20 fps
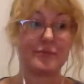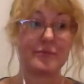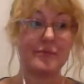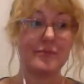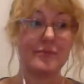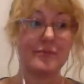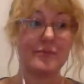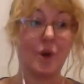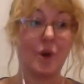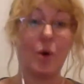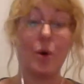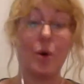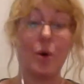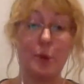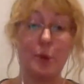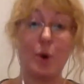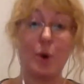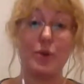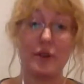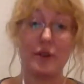or
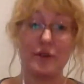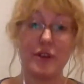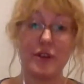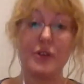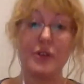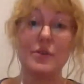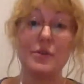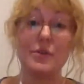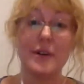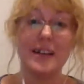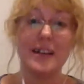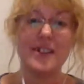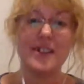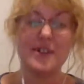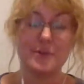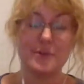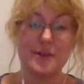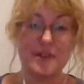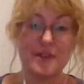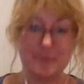both of you into a
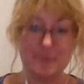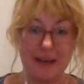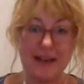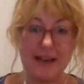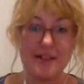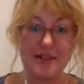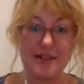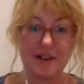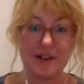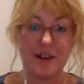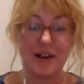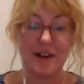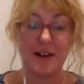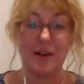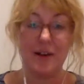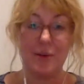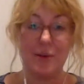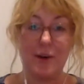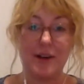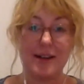space
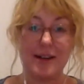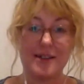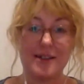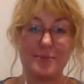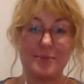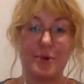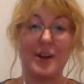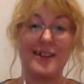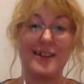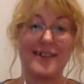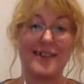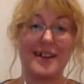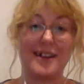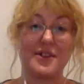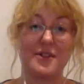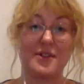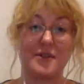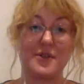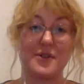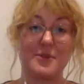where there's more
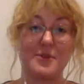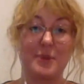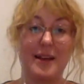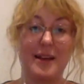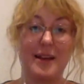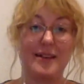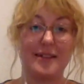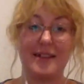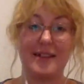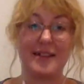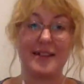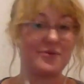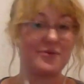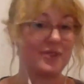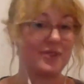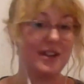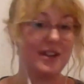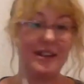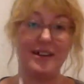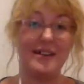intentional space. And that's
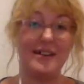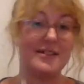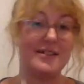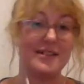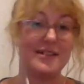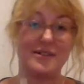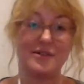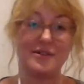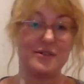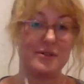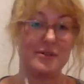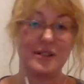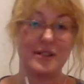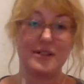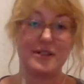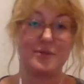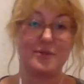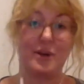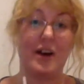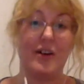really easy to do as
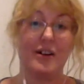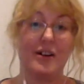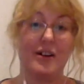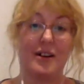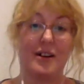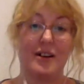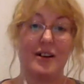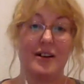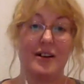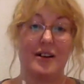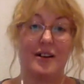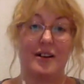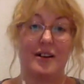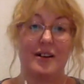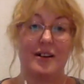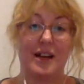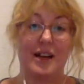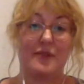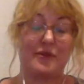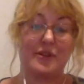well.
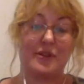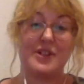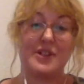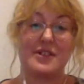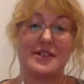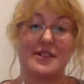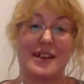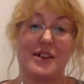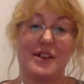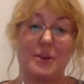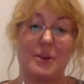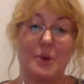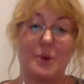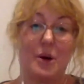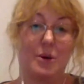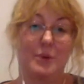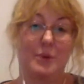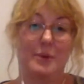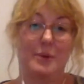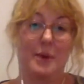Like, for instance, I come
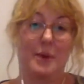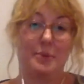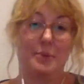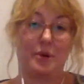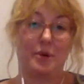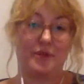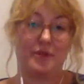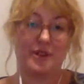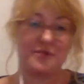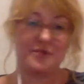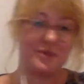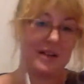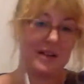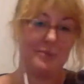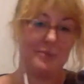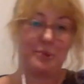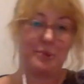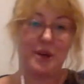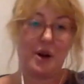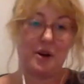home and my boyfriend is really
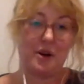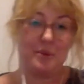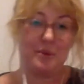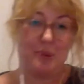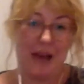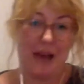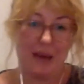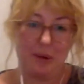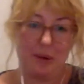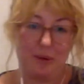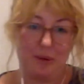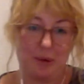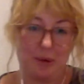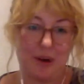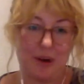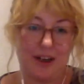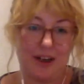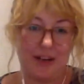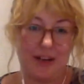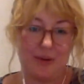preoccupied with work
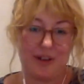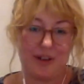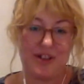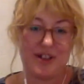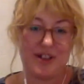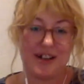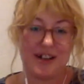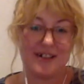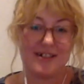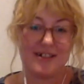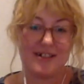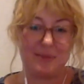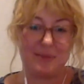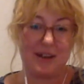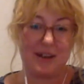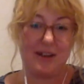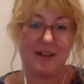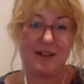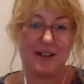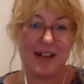and I want to share
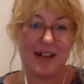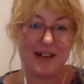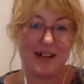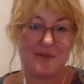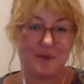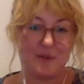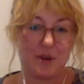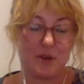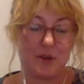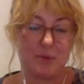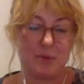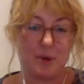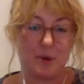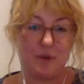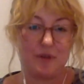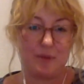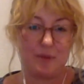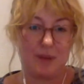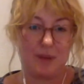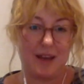something that's vulnerable for
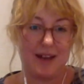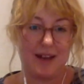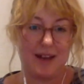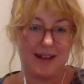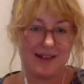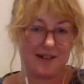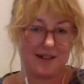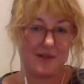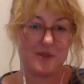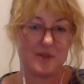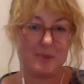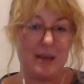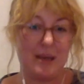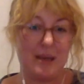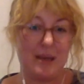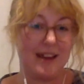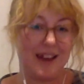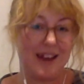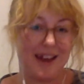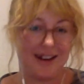me, and I start
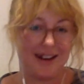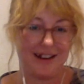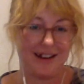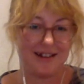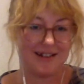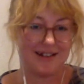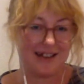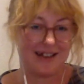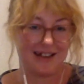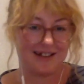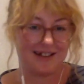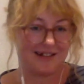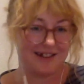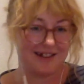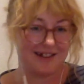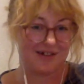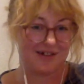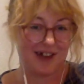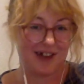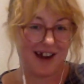speaking and he's like
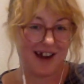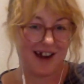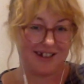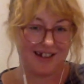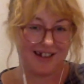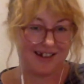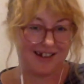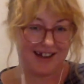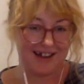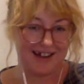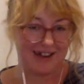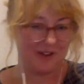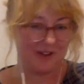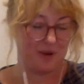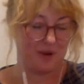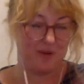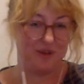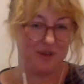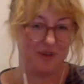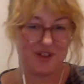distracted and I
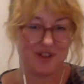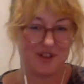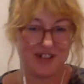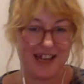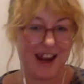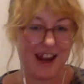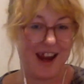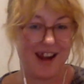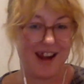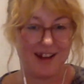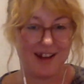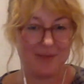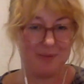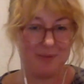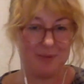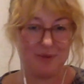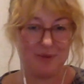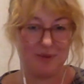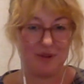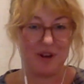don't feel seen, and
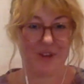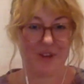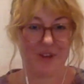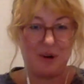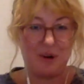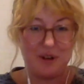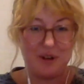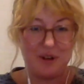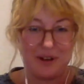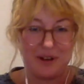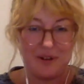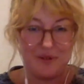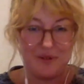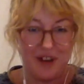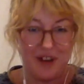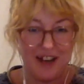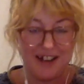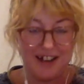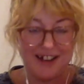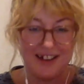before you know it, you're in a
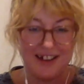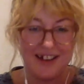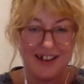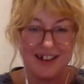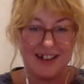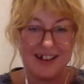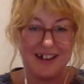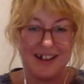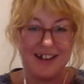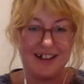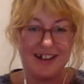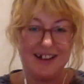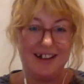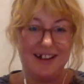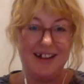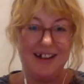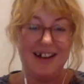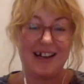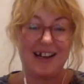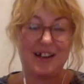fight.
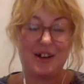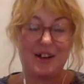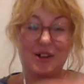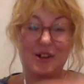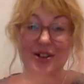And I can also